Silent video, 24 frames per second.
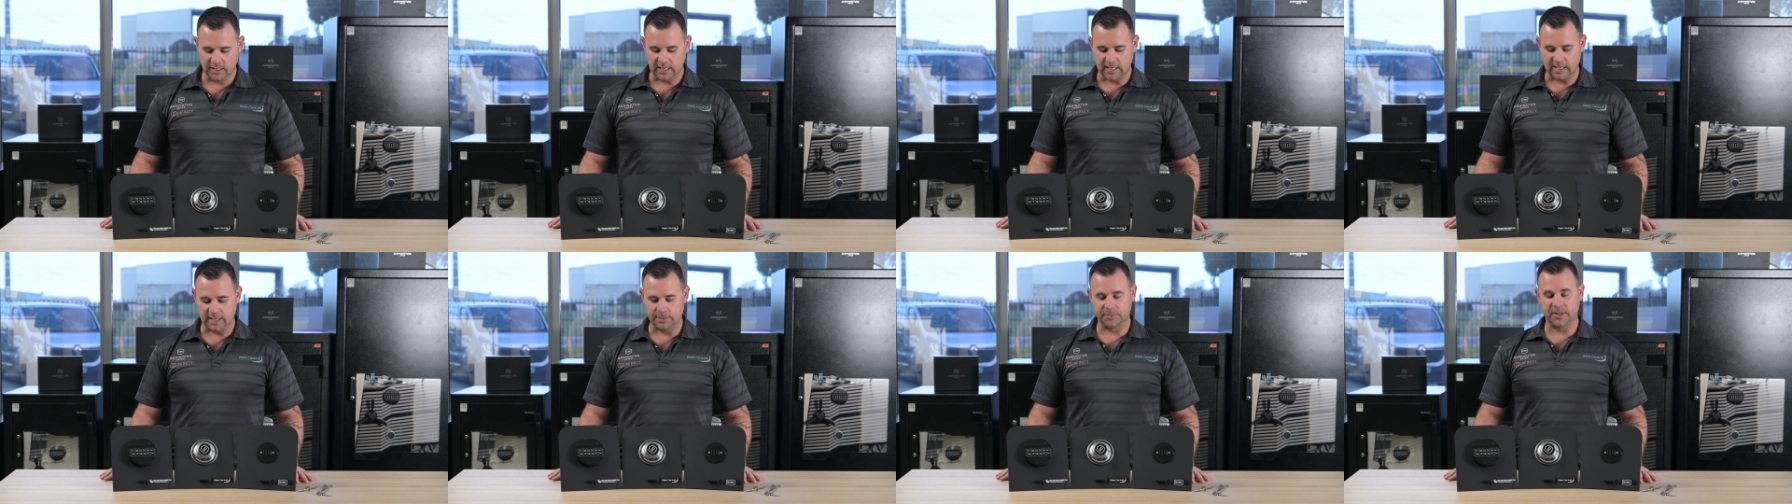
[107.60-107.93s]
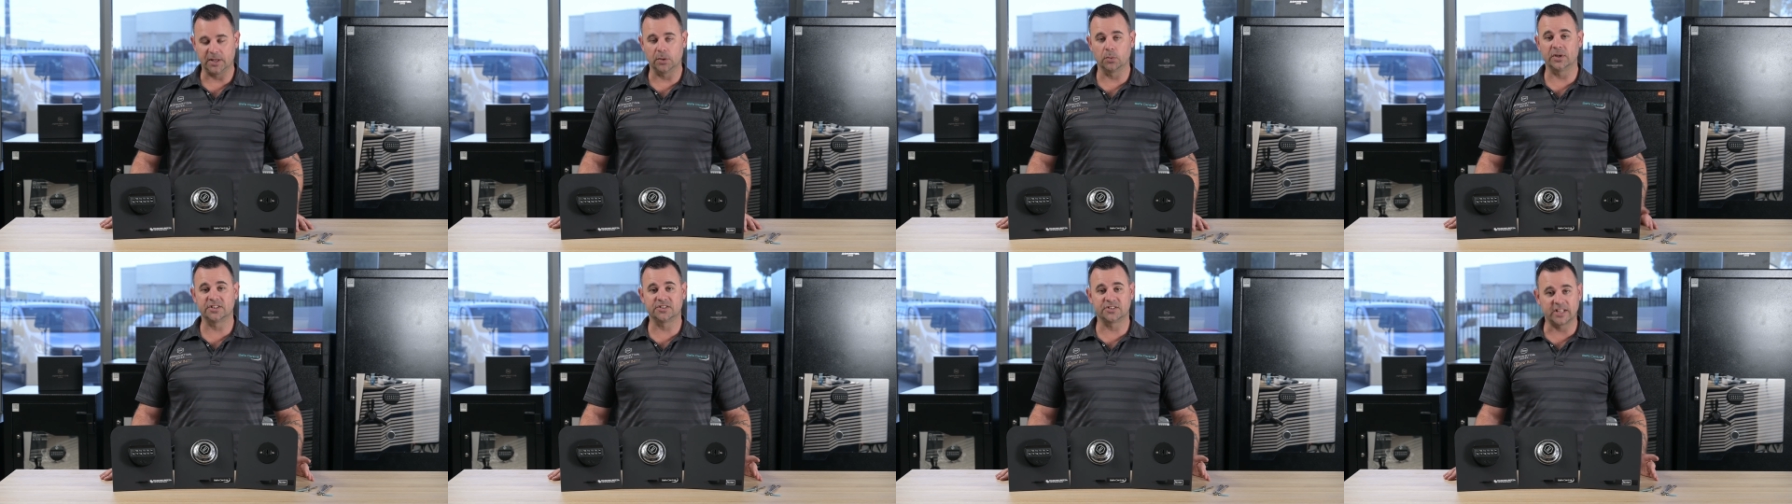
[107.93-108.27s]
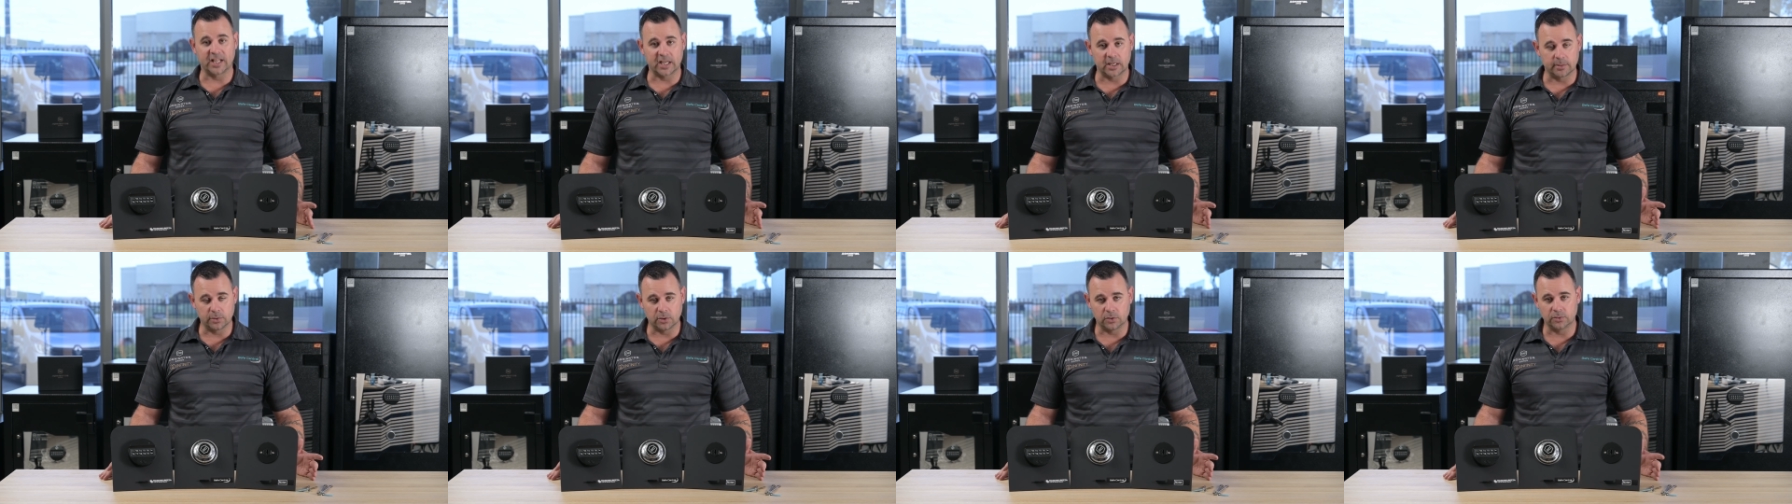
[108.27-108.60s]
They're
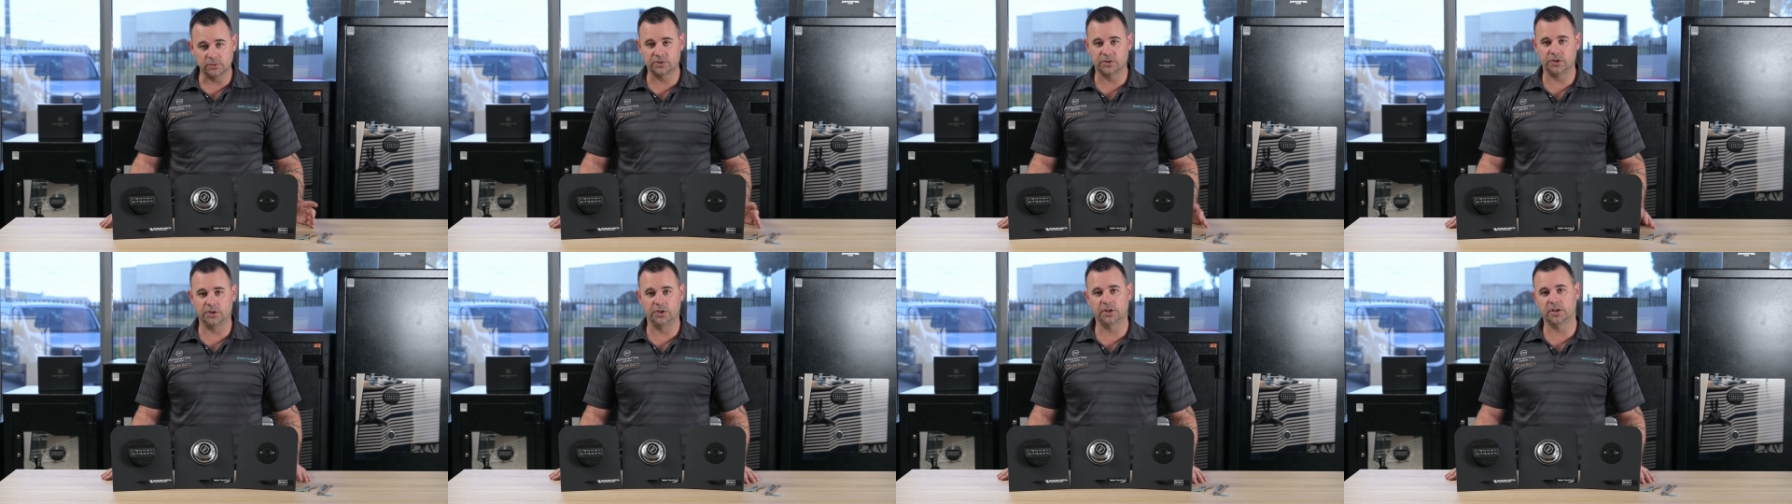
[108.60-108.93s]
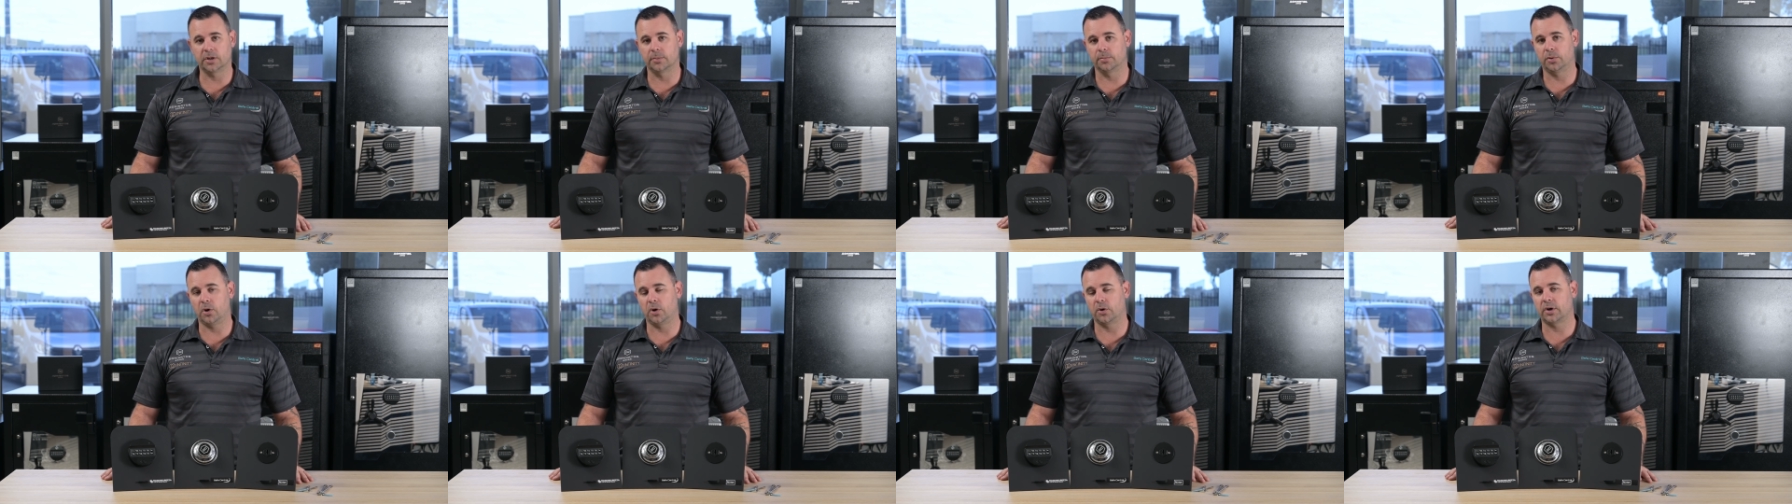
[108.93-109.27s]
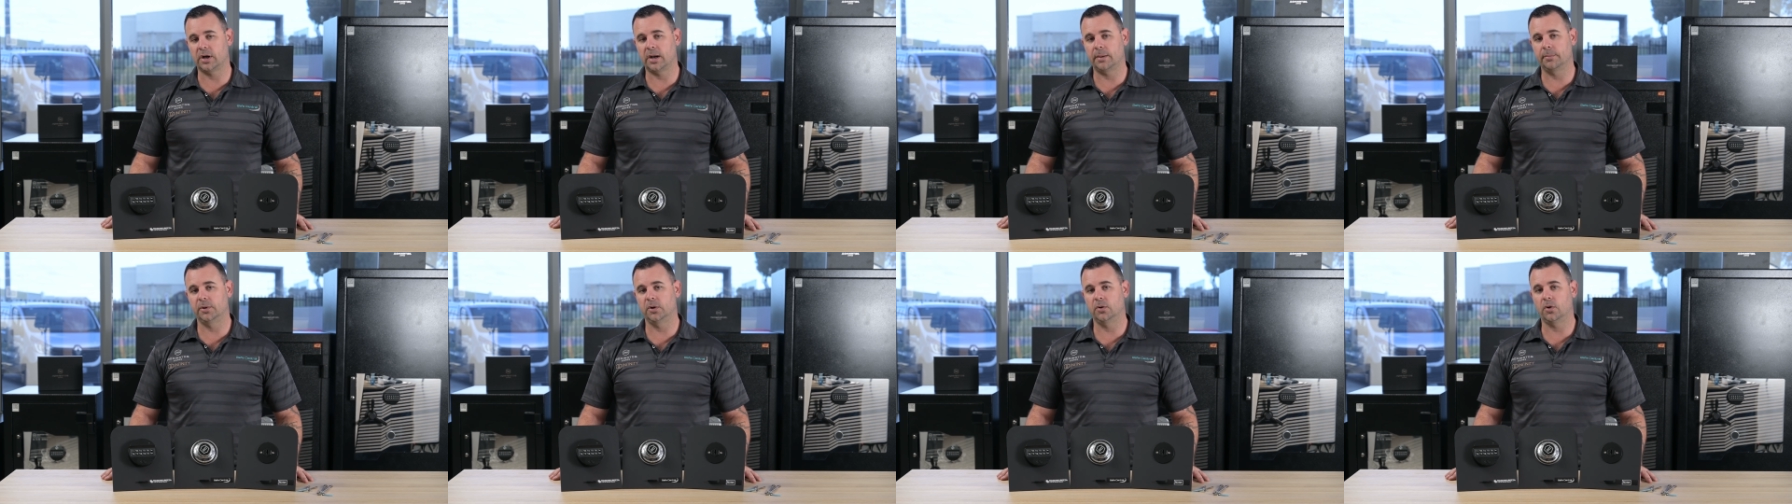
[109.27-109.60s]
resettable, so you can
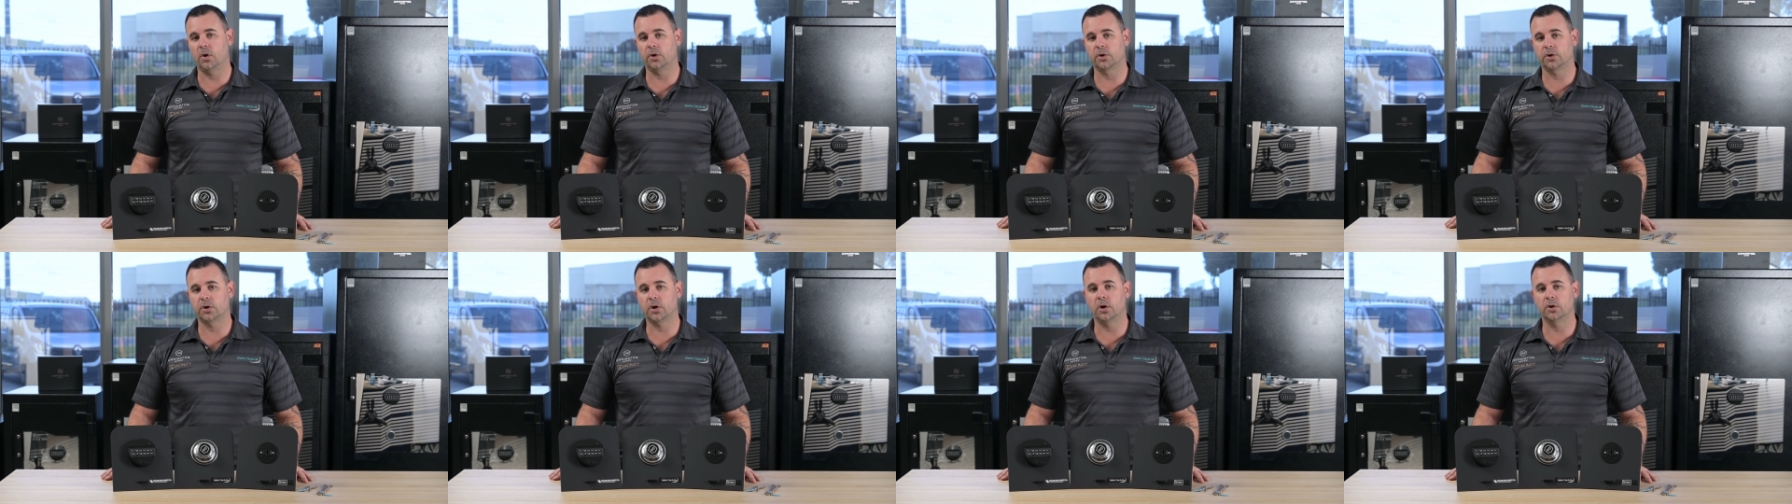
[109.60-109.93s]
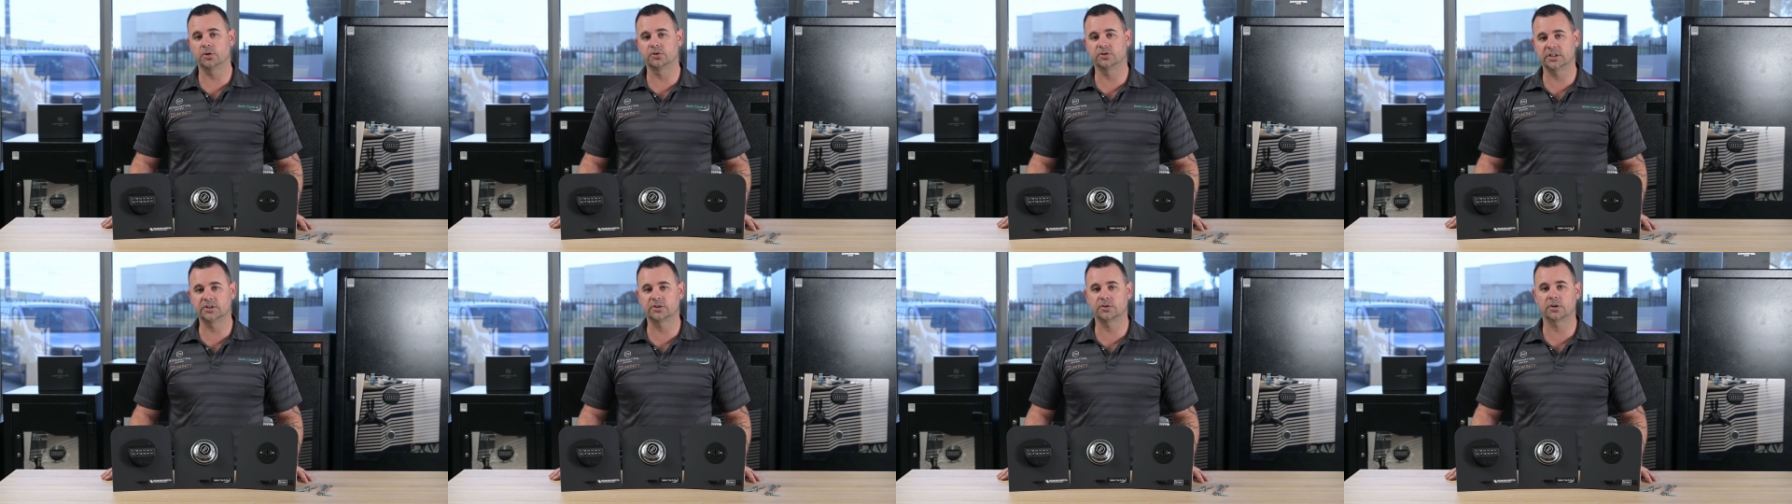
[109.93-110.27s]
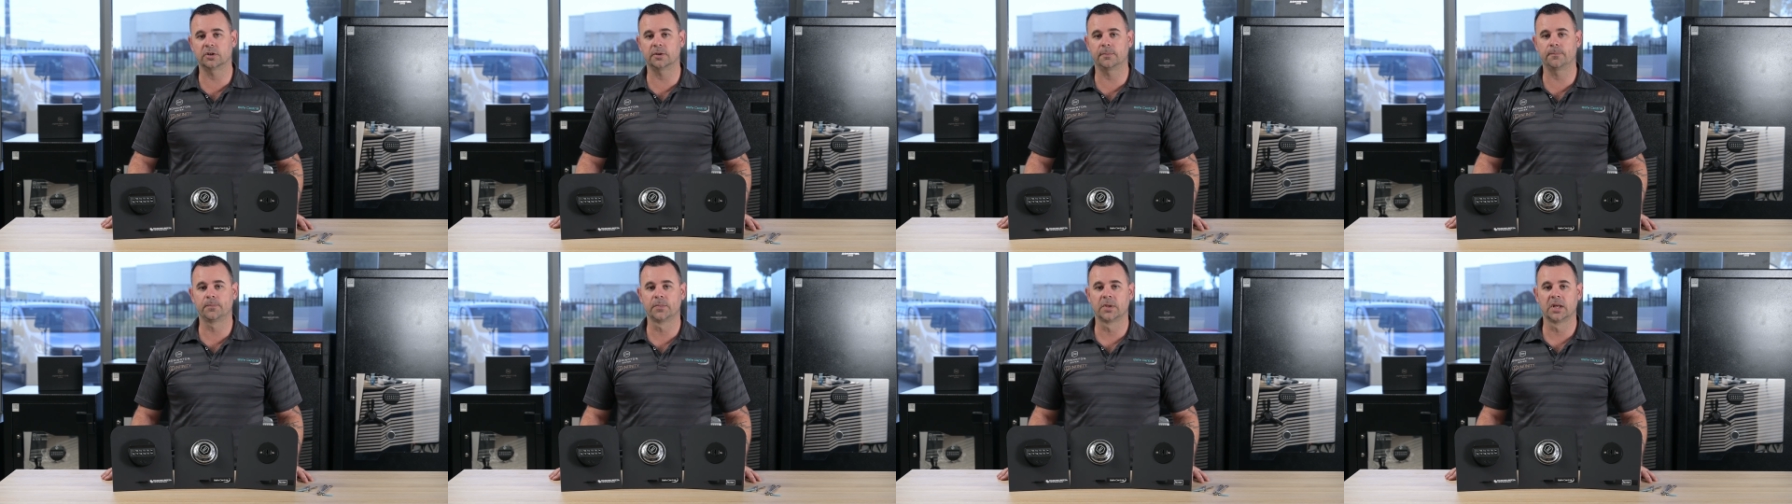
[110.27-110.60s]
program your own codes into
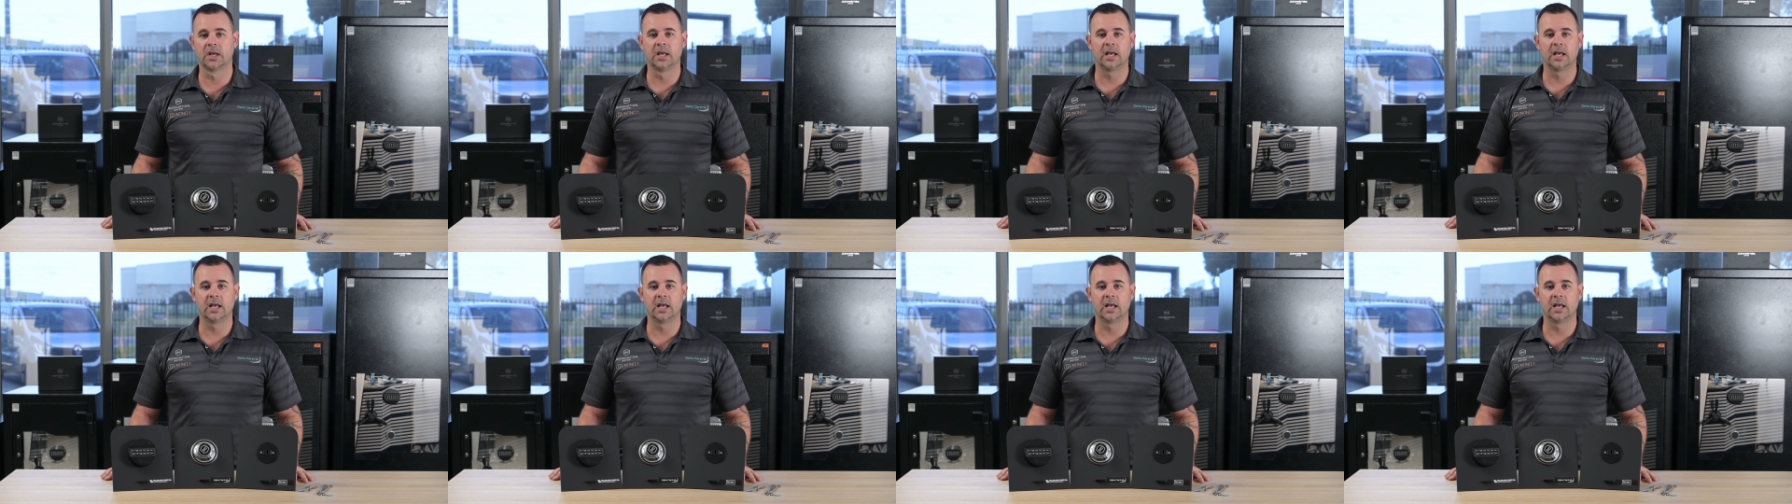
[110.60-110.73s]
them.